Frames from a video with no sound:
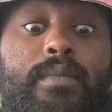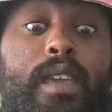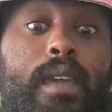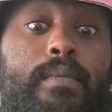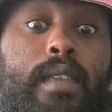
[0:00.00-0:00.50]
him,
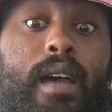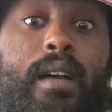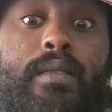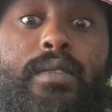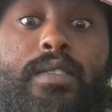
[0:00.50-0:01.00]
take him
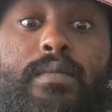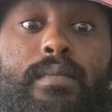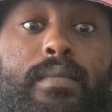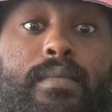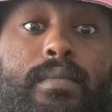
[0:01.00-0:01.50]
down,
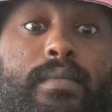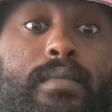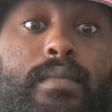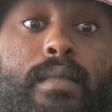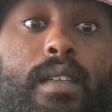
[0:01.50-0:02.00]

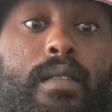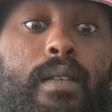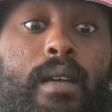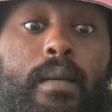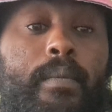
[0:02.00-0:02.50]

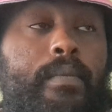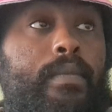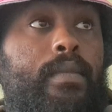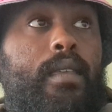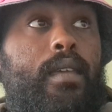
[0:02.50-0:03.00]
smother
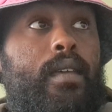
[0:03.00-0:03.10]
him.